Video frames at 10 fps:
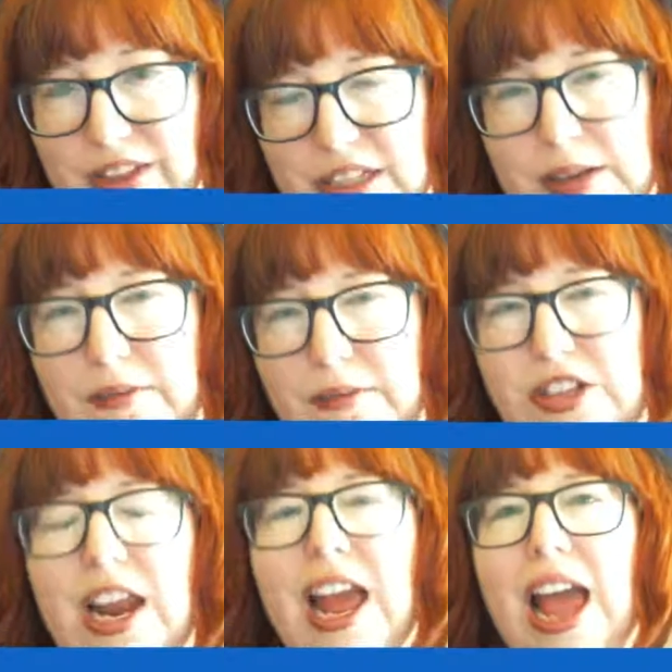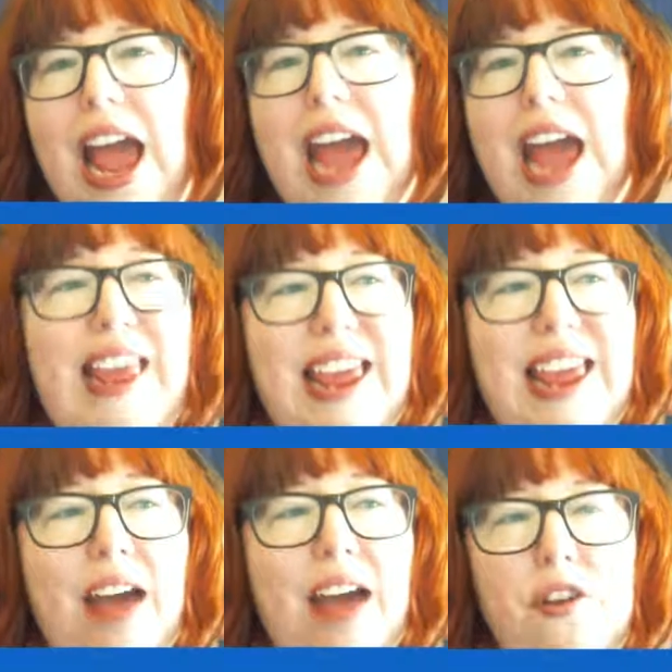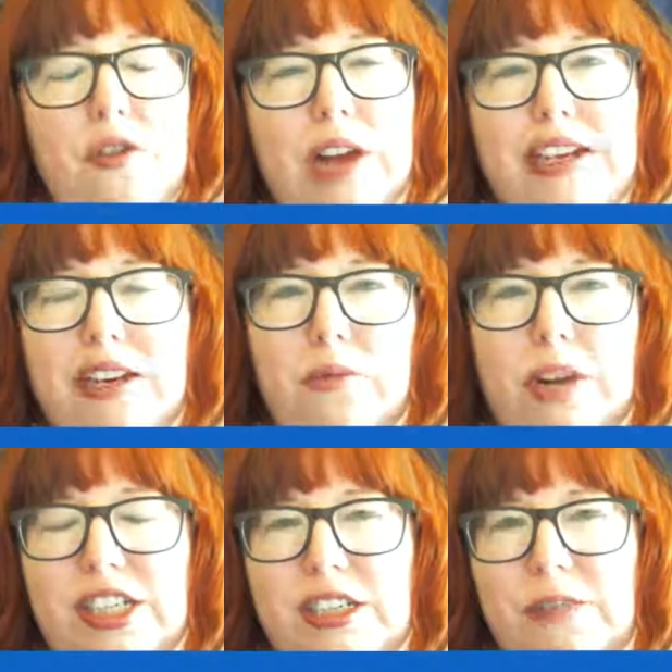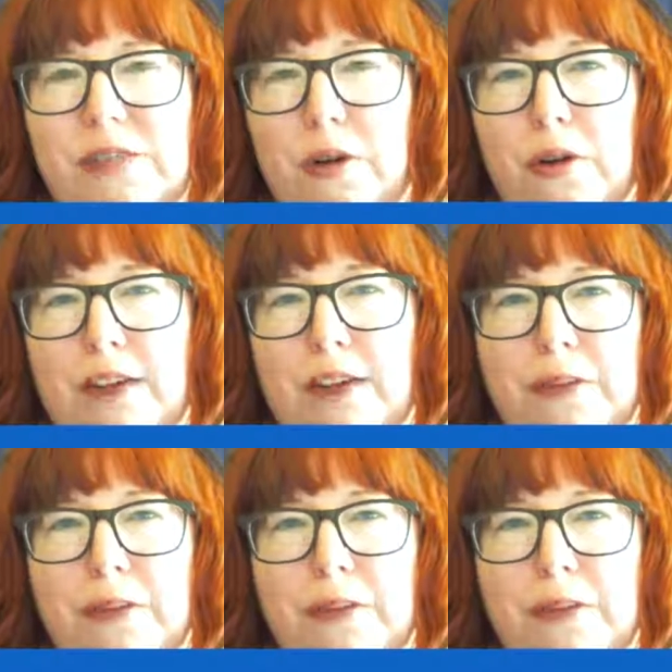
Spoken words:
Some of it's good. And they have, I did watch a before and after